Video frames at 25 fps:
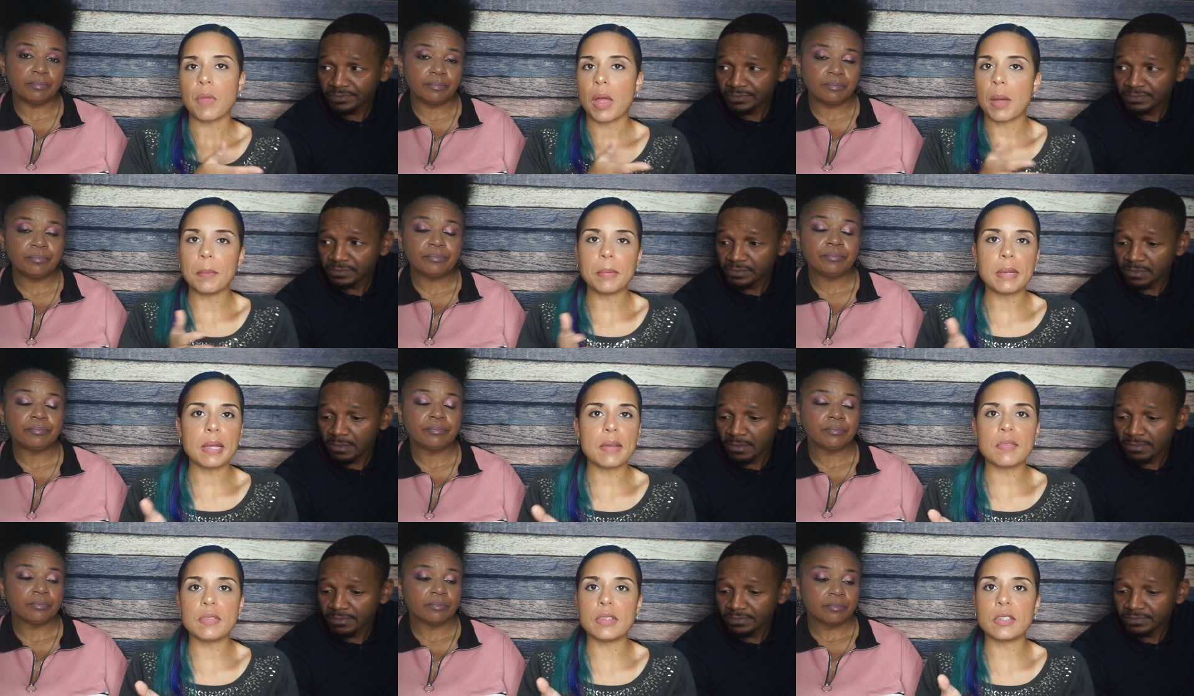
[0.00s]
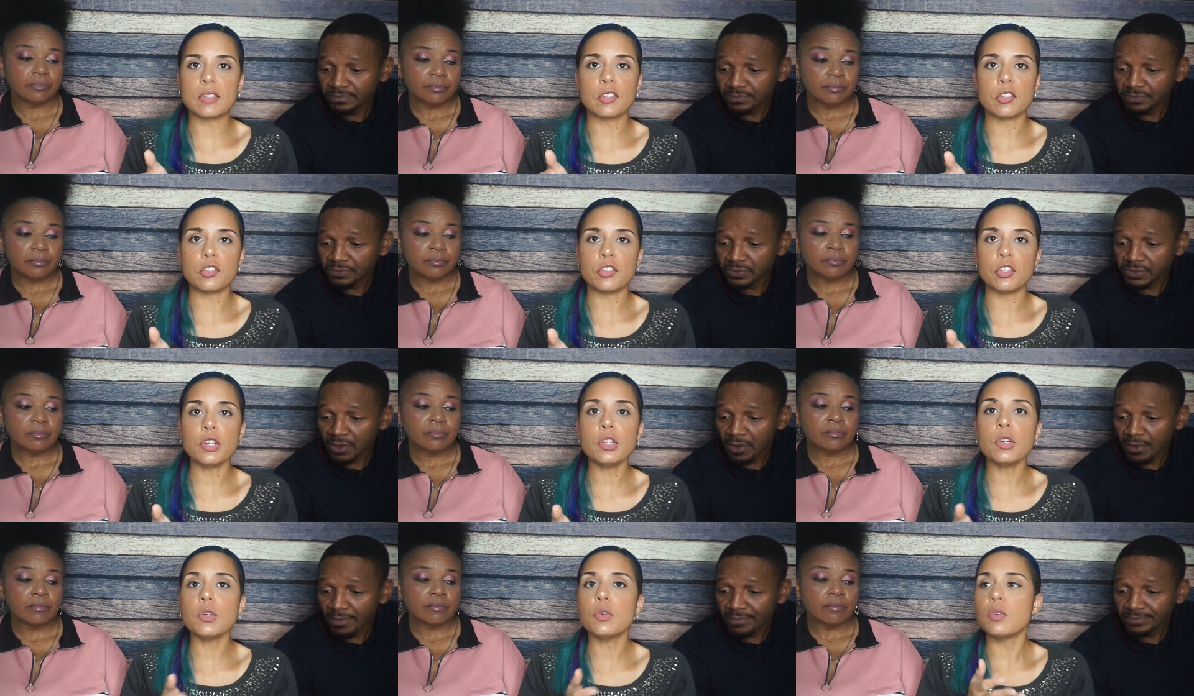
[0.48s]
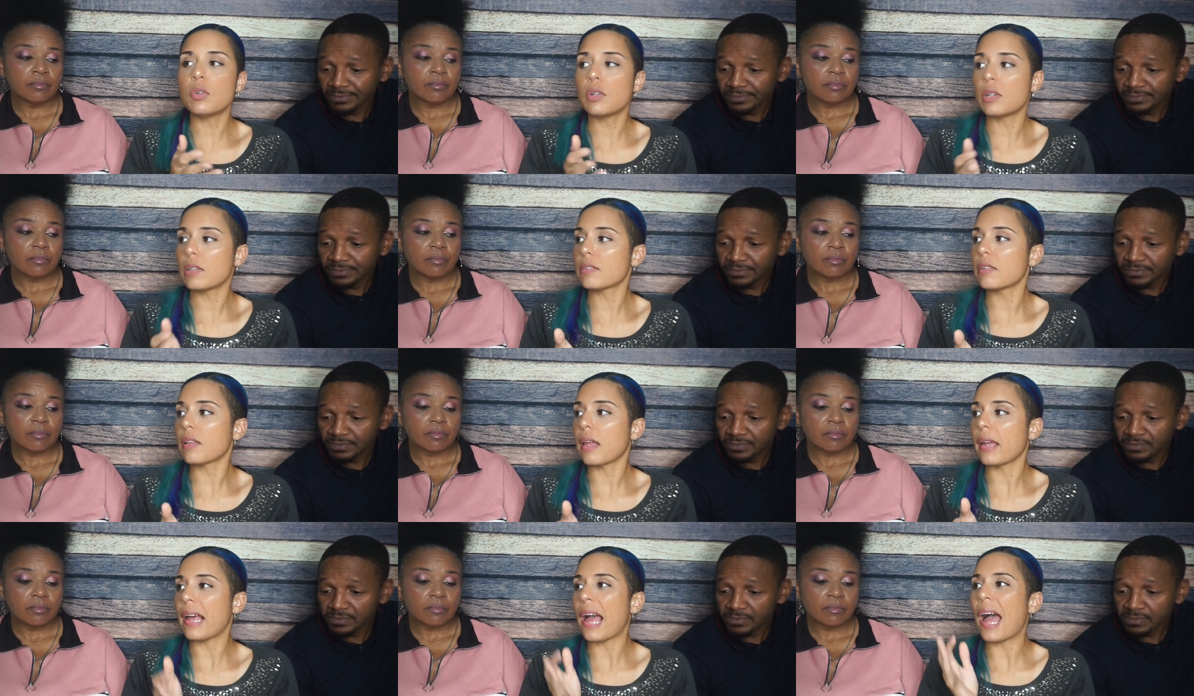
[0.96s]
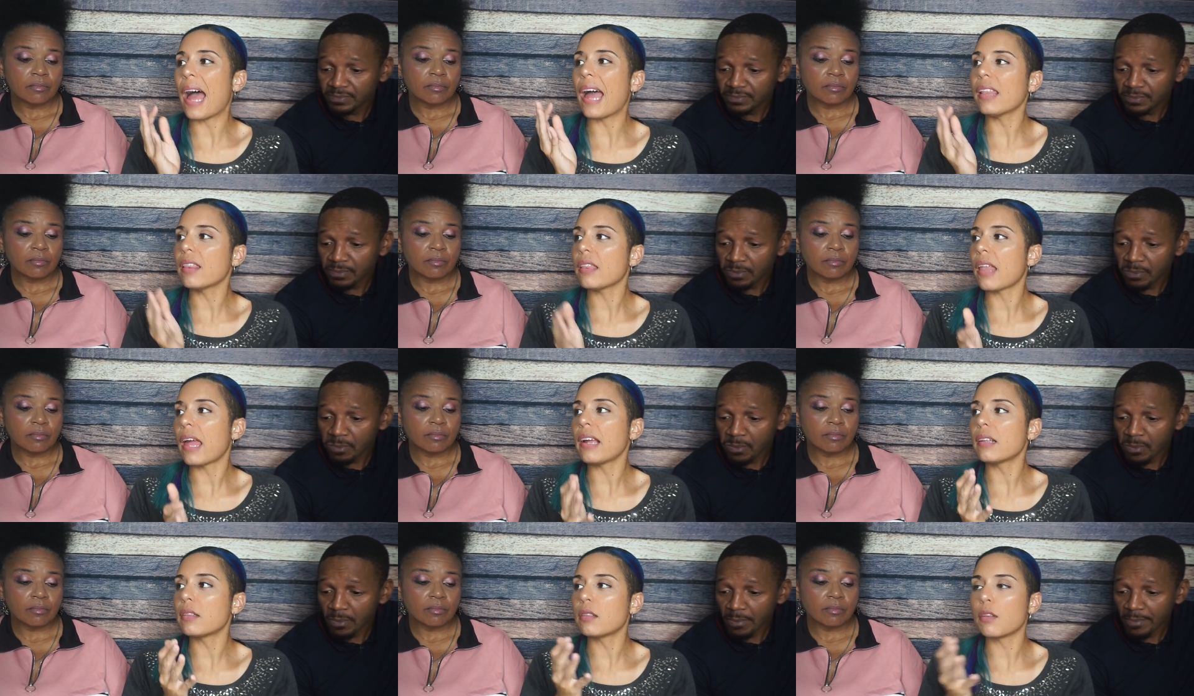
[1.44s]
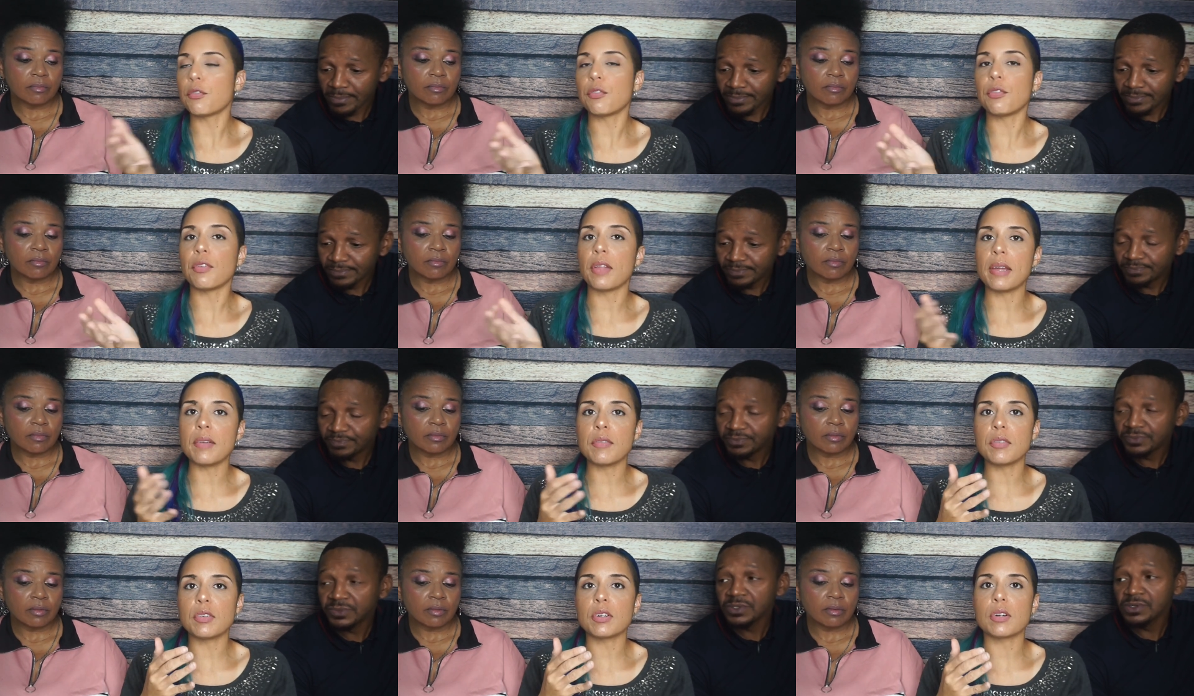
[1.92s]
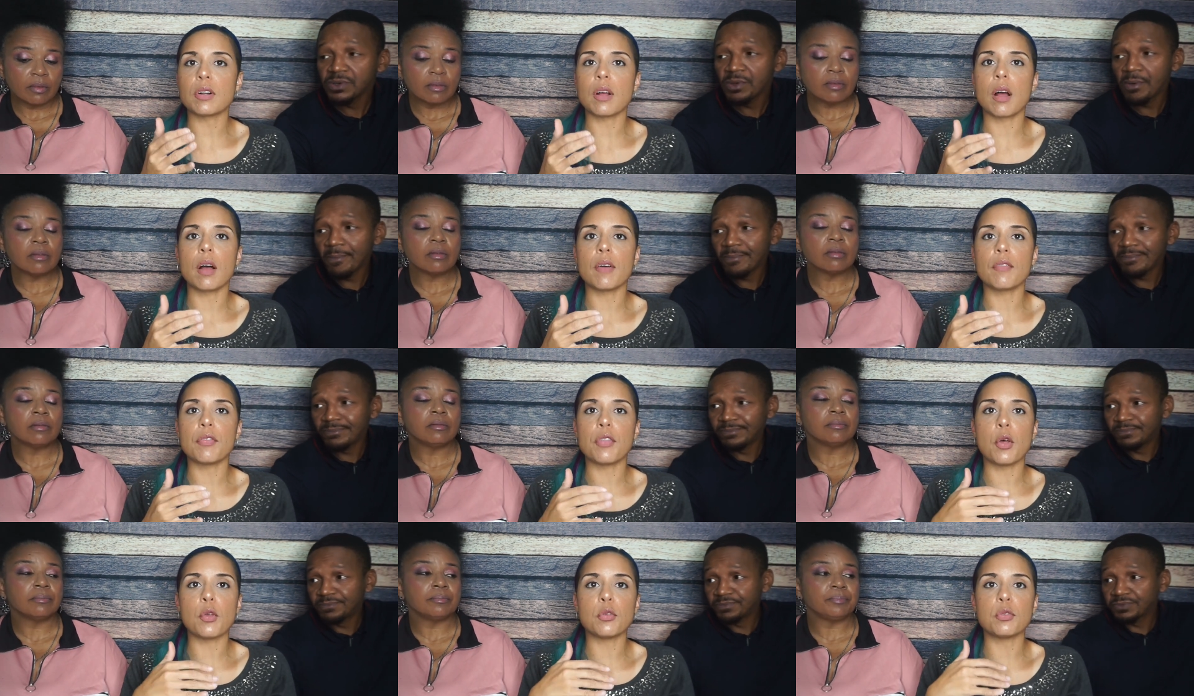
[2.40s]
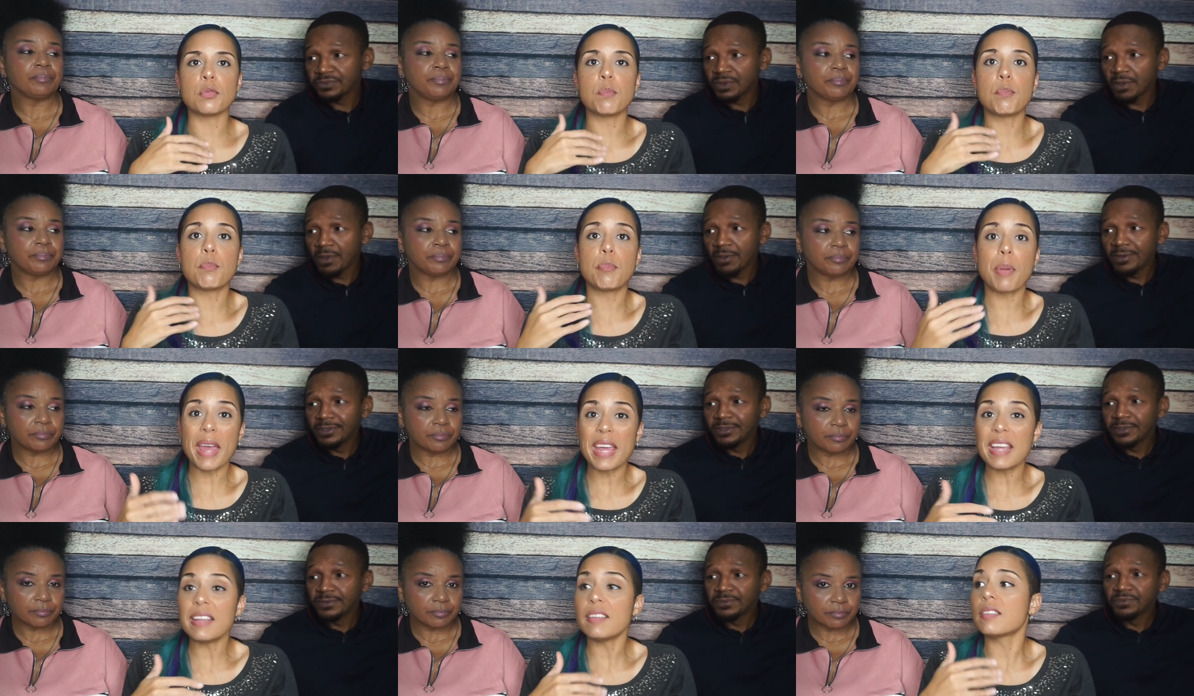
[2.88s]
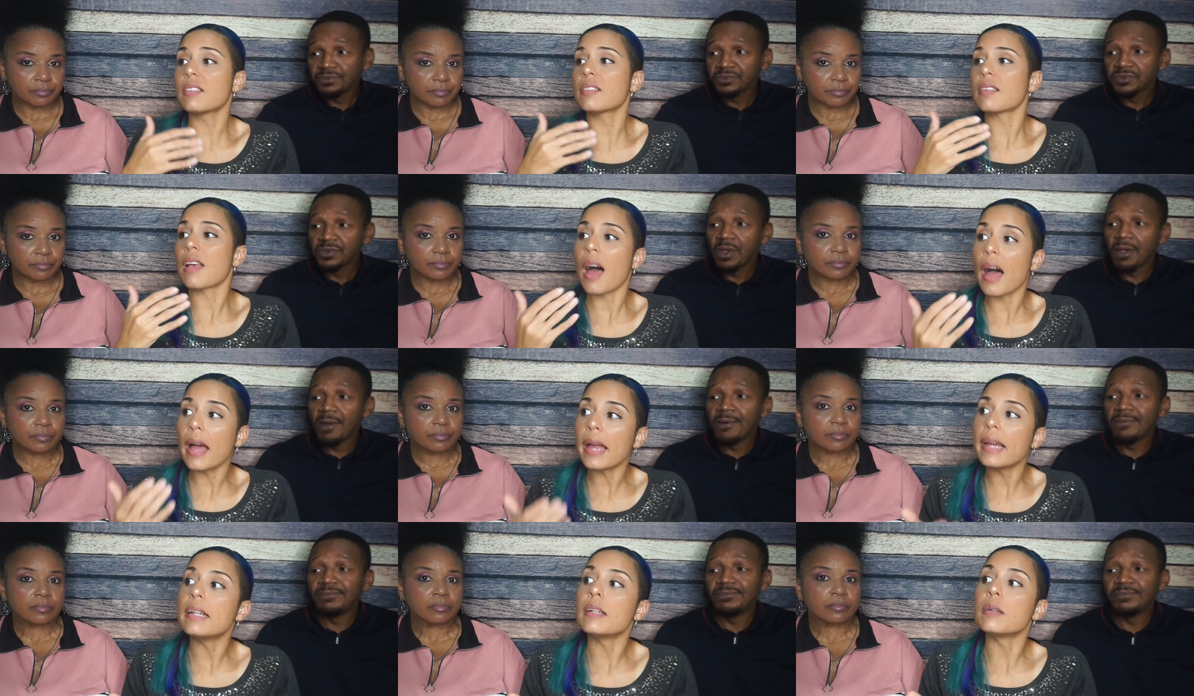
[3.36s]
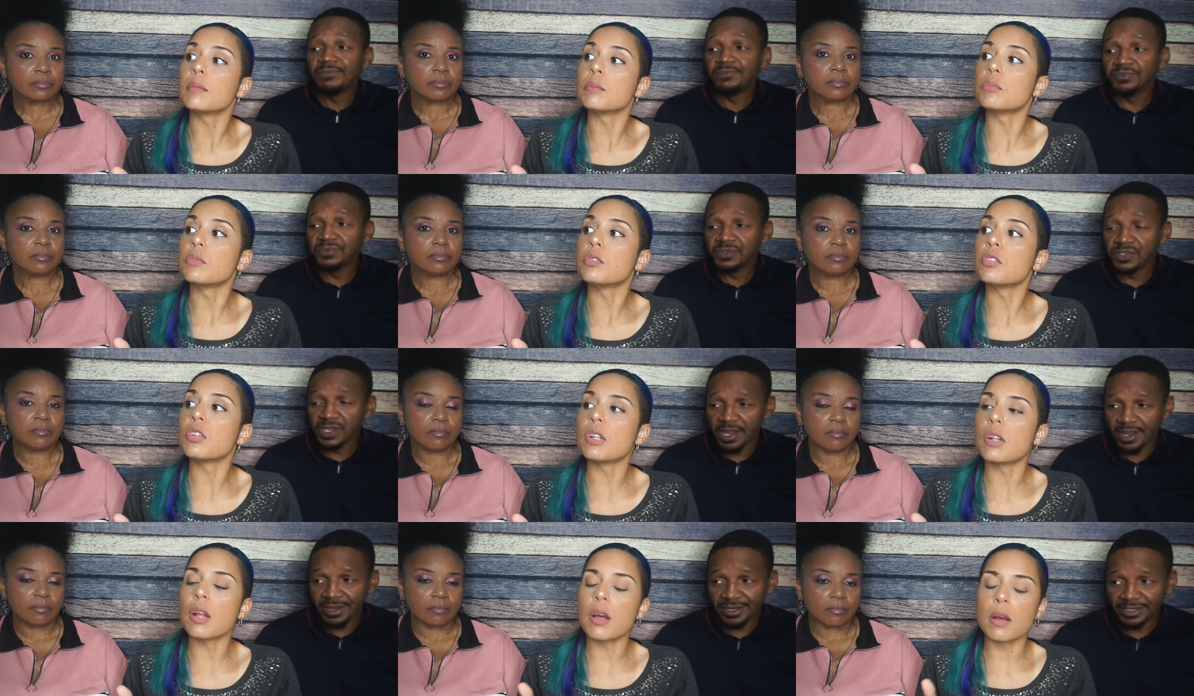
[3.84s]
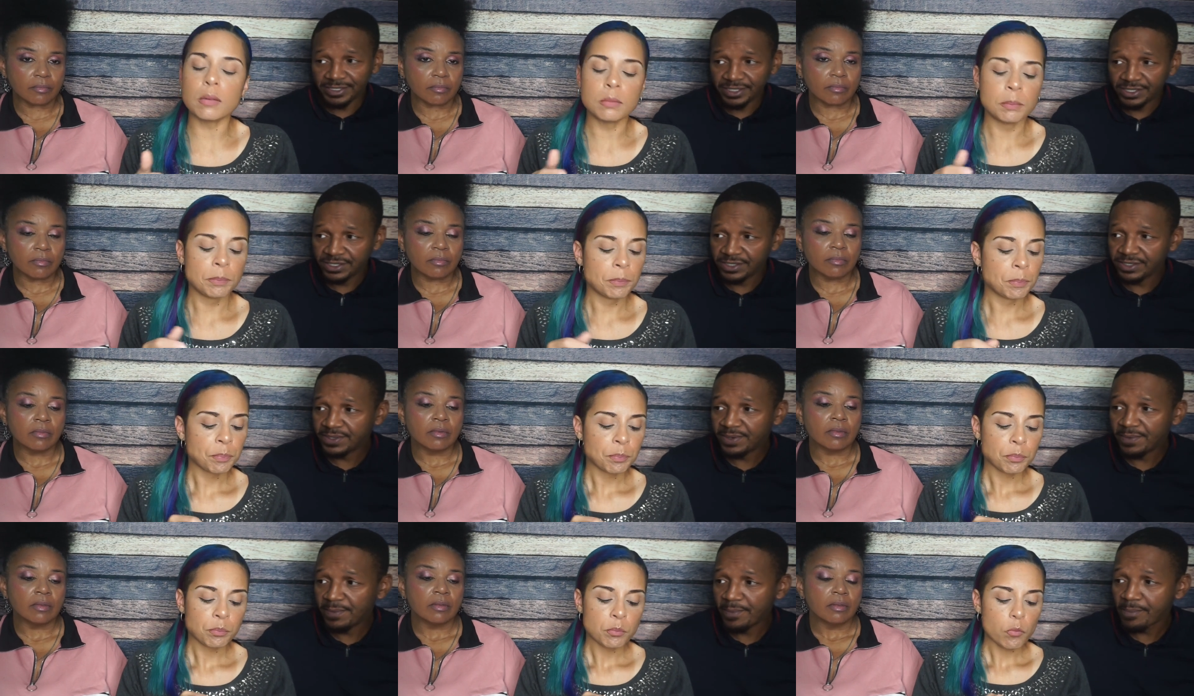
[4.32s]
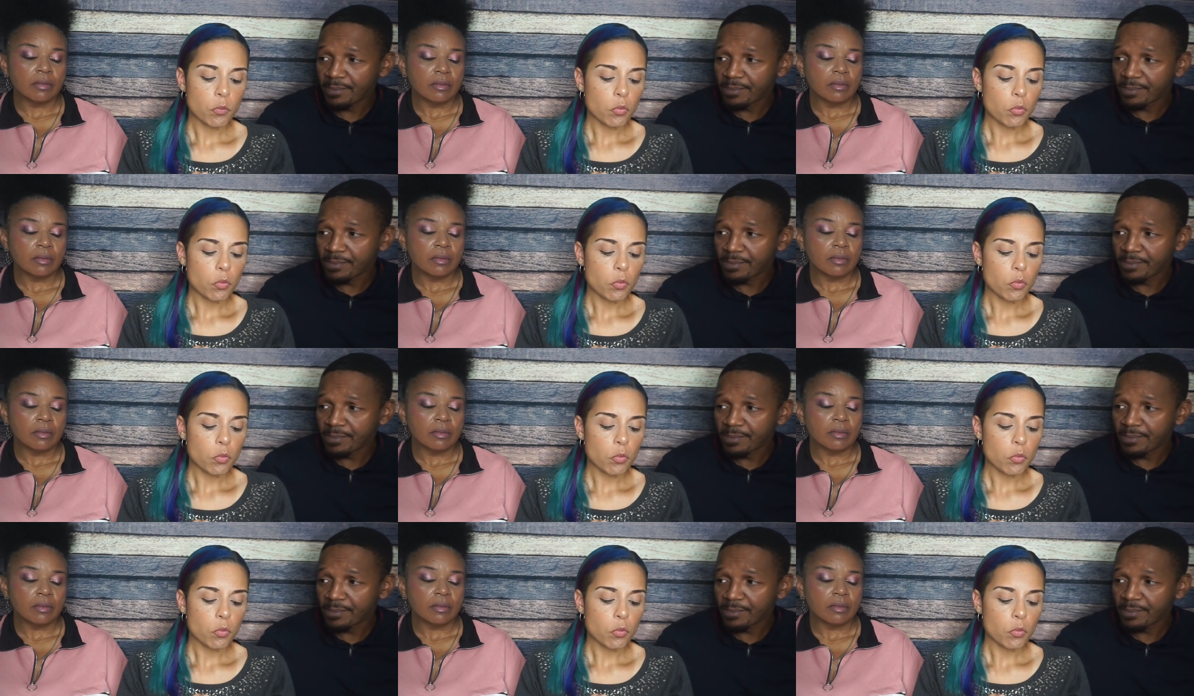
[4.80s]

Speaker 1: I'm giving this a two because like I like the flavor of those base items, you yes. know.